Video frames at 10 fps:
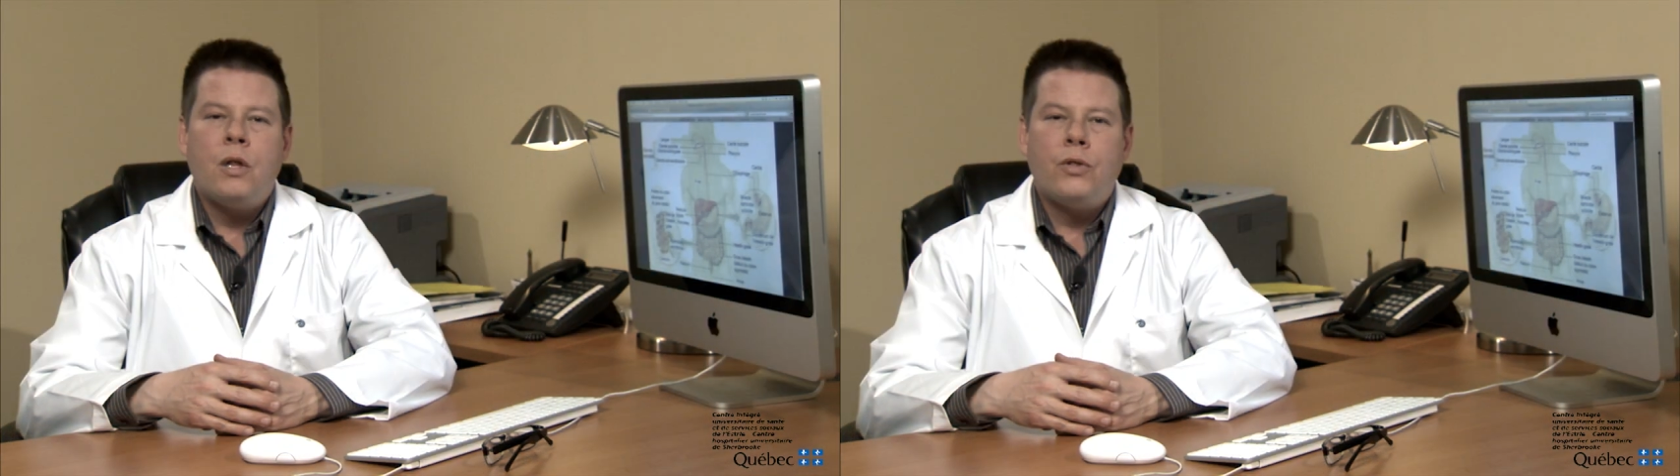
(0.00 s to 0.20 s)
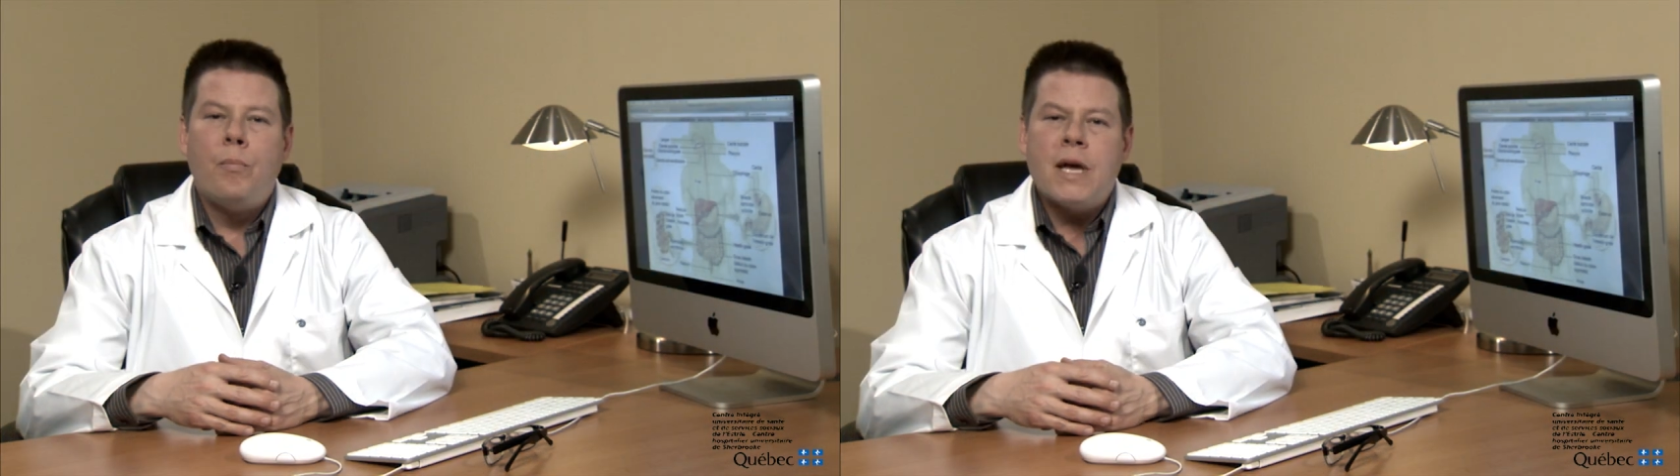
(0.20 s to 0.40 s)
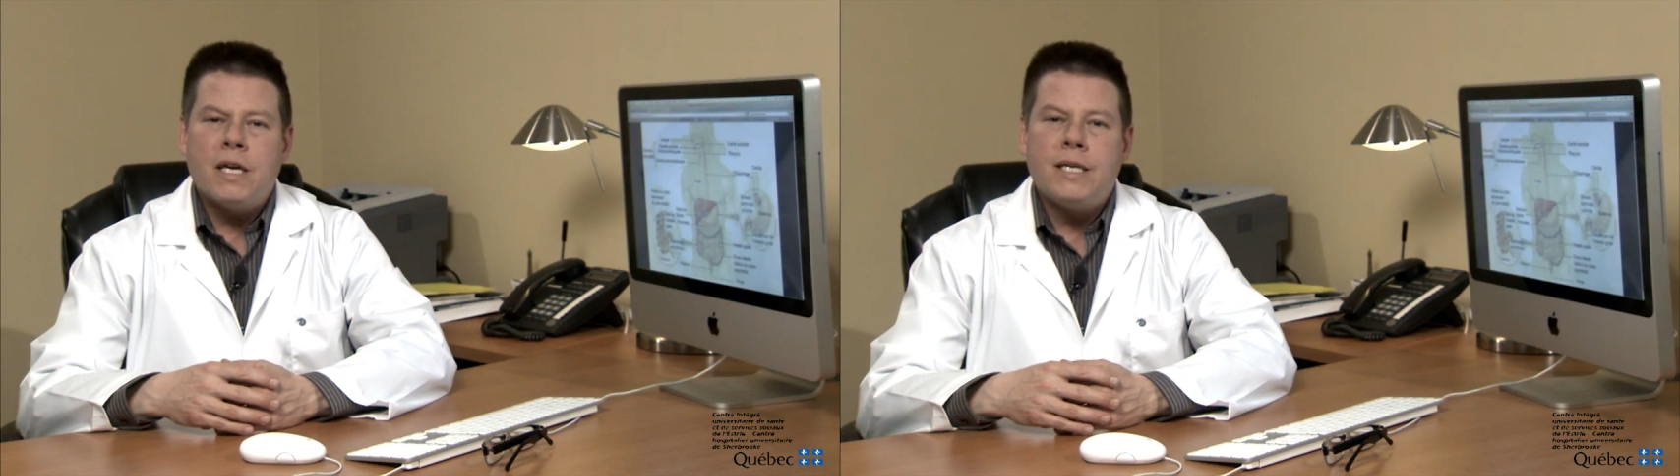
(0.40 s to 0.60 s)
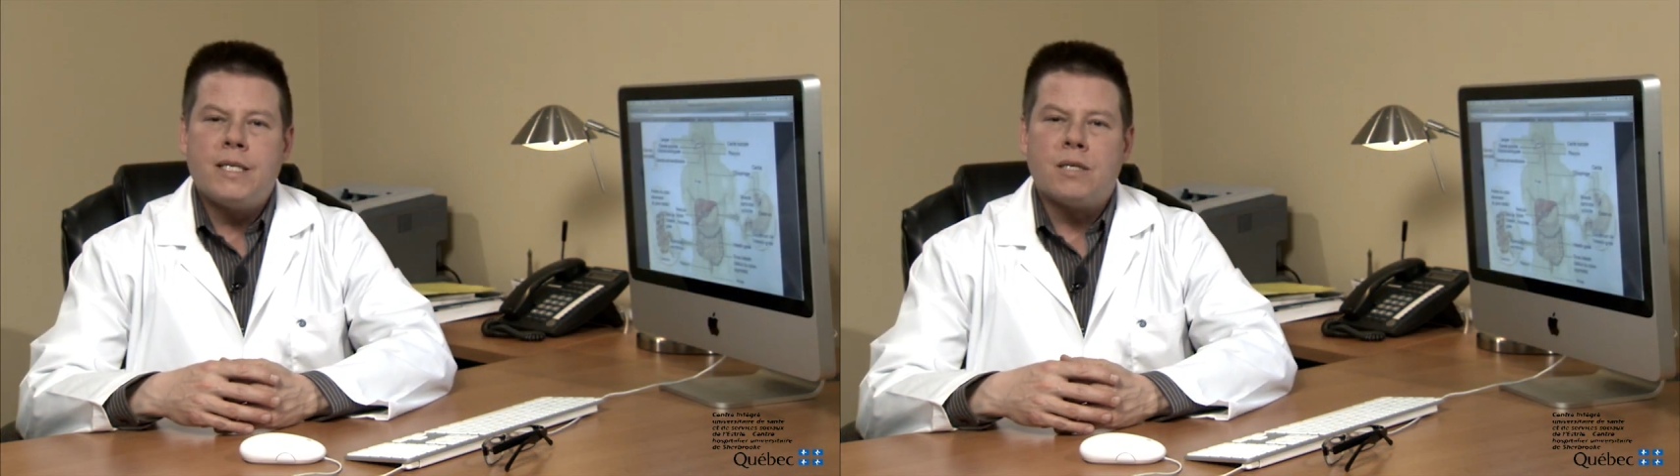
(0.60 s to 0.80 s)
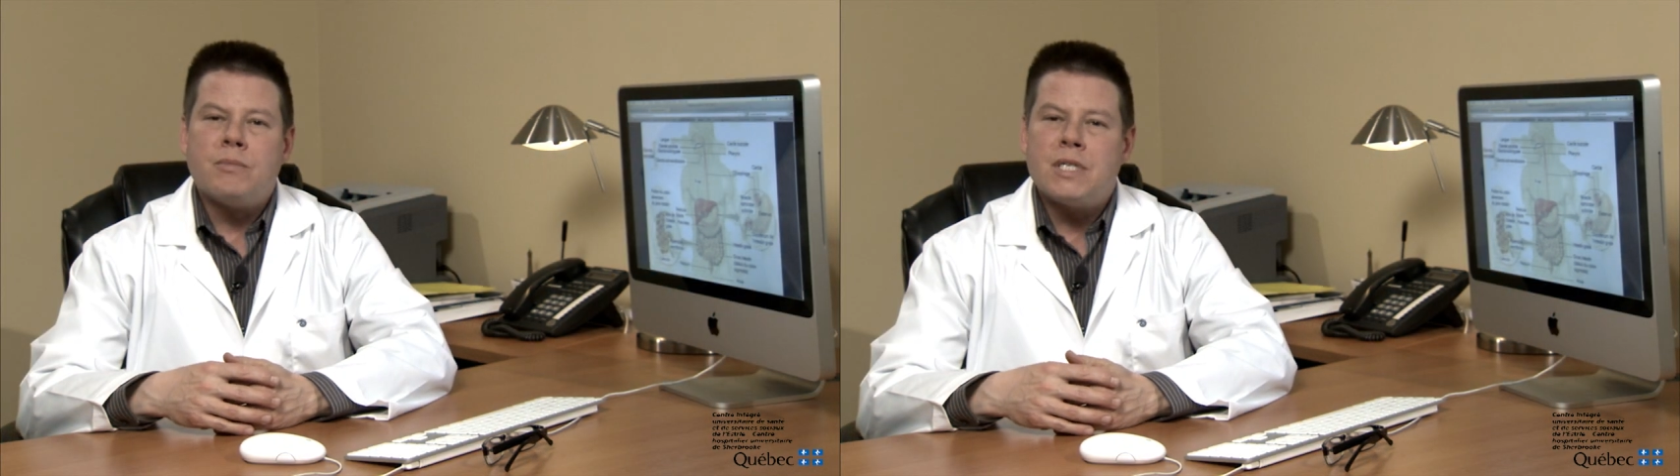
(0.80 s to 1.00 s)
The
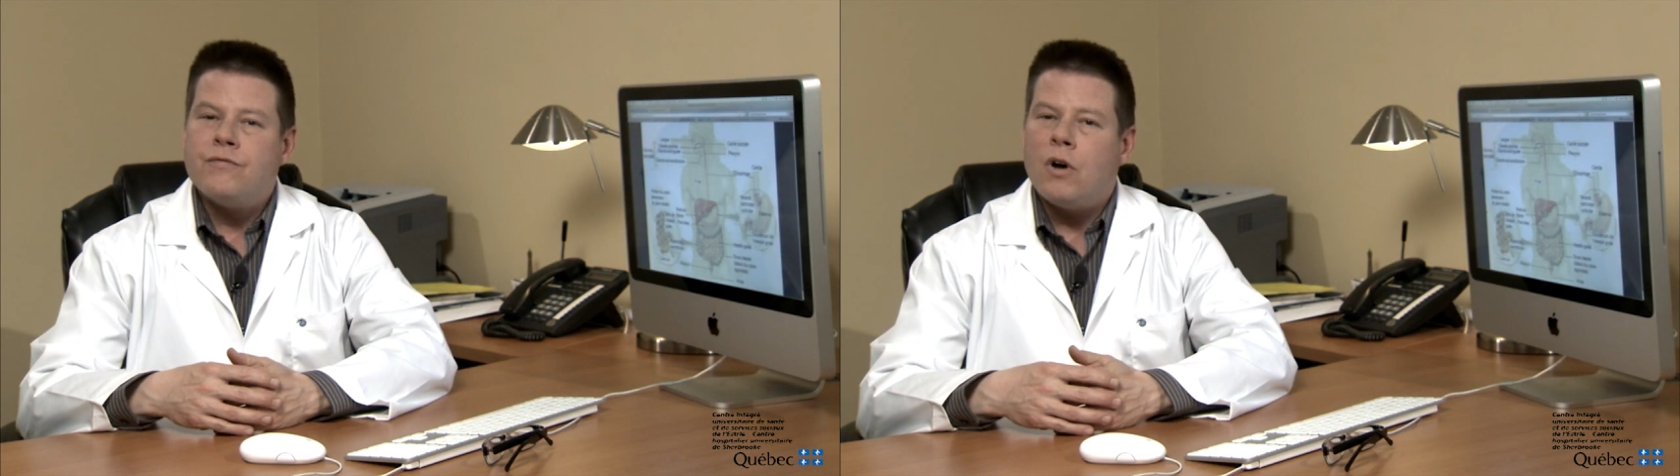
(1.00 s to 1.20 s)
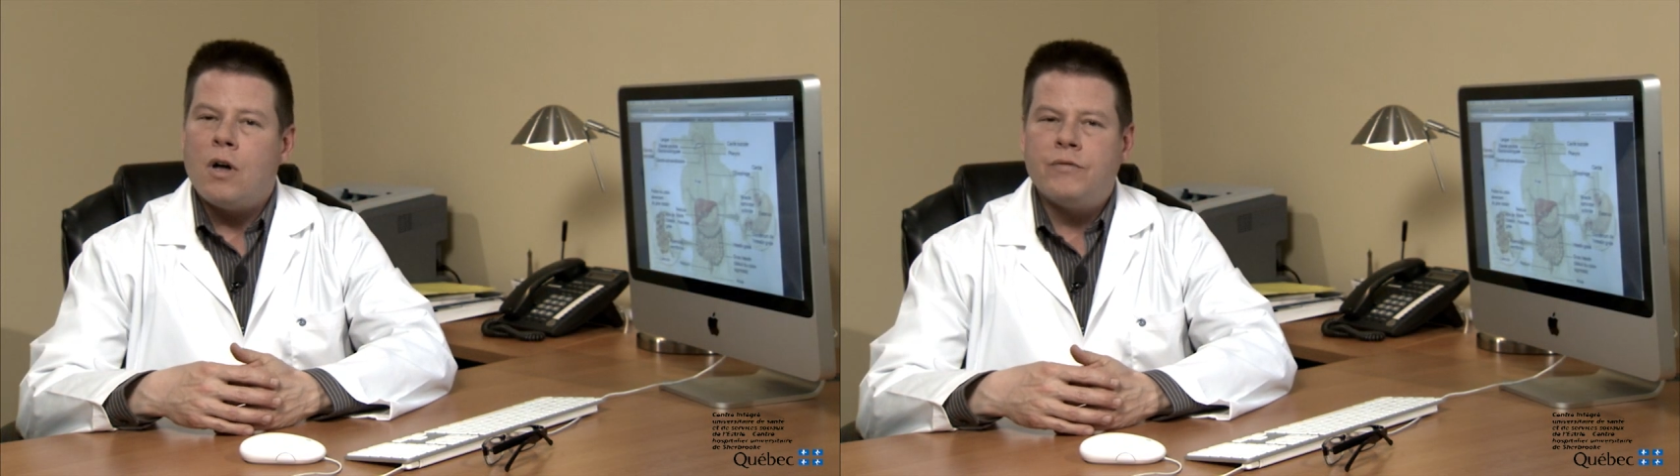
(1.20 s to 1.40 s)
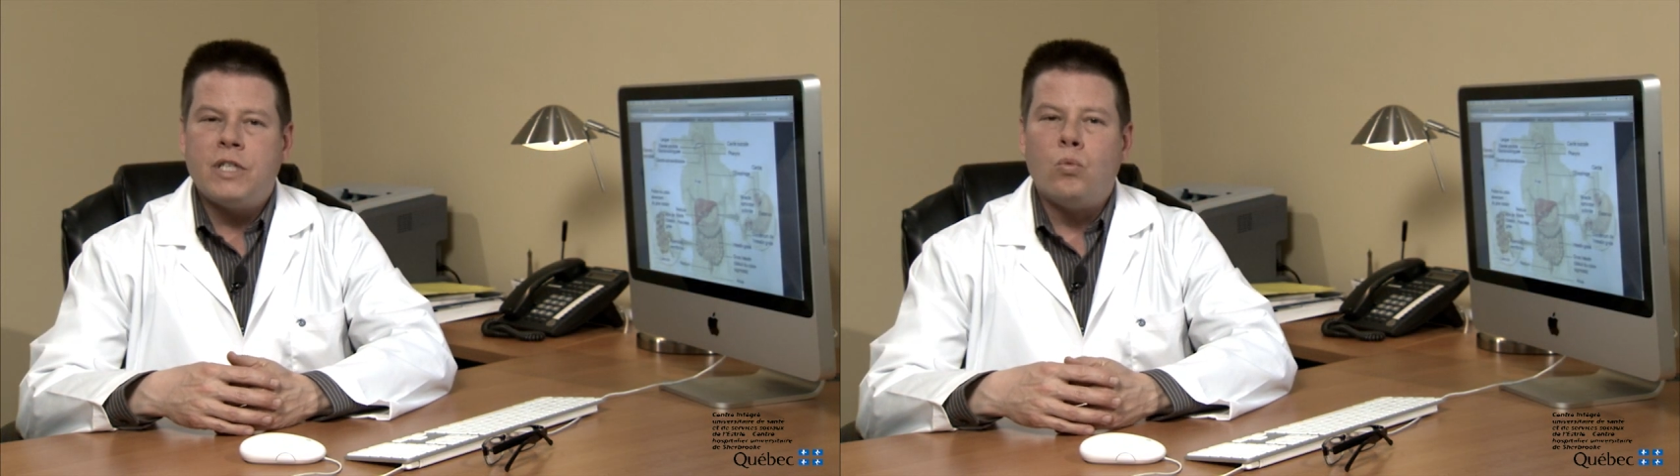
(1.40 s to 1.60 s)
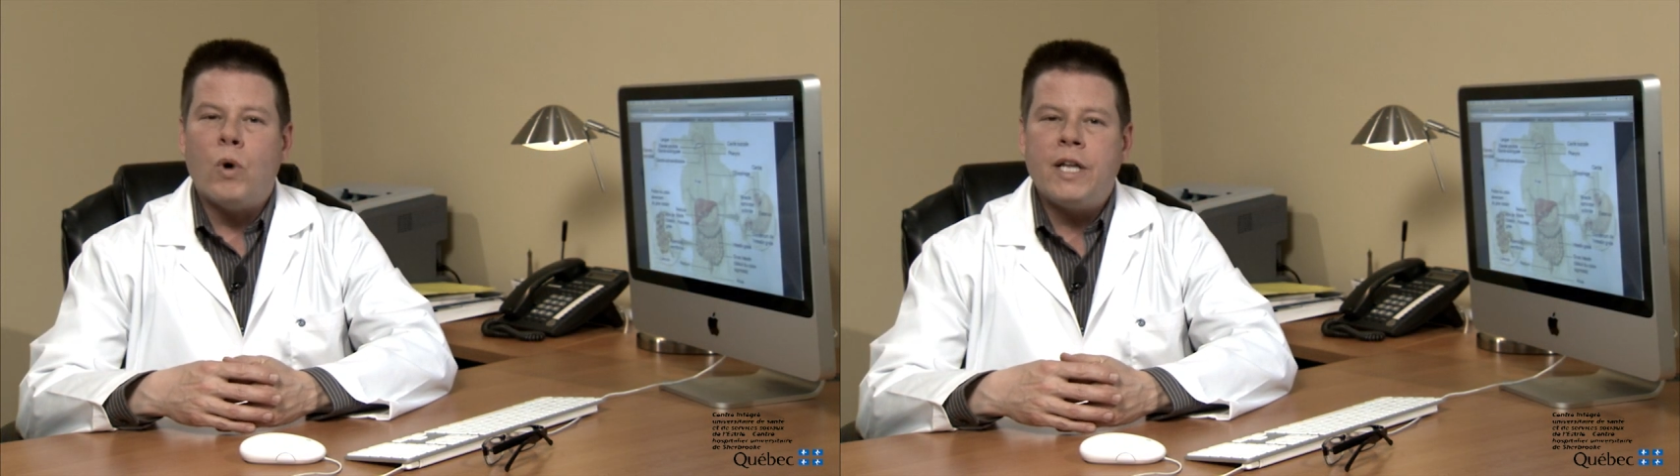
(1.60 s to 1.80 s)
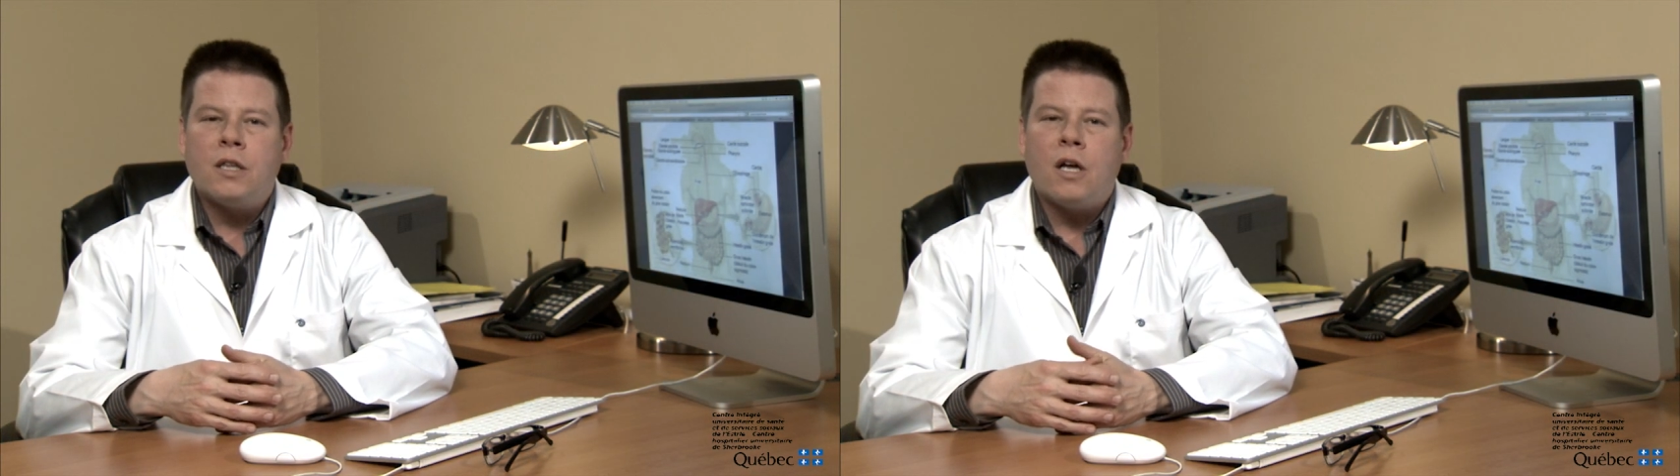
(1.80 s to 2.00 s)
mechanisms involved in
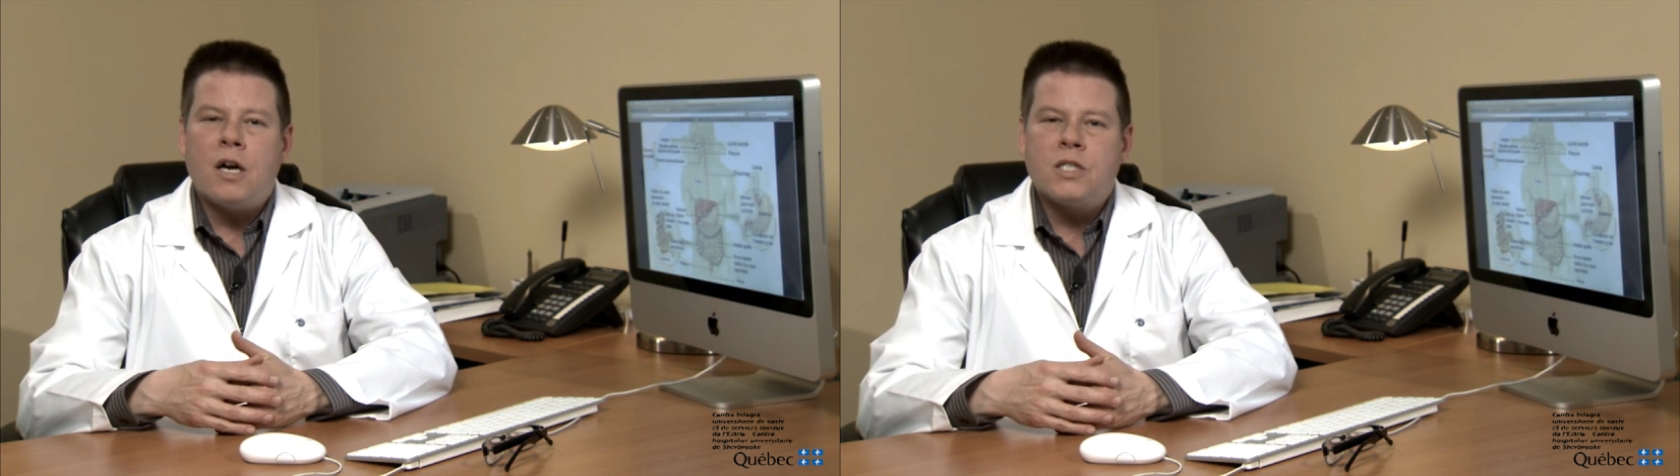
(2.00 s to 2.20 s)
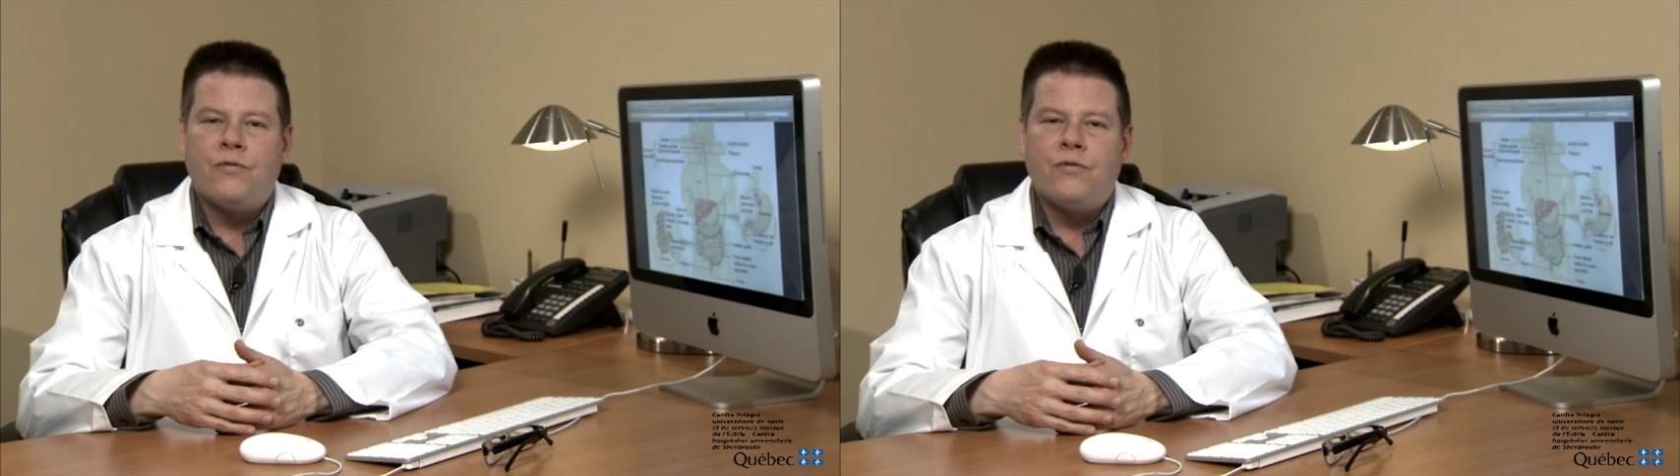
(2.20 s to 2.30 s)
weight loss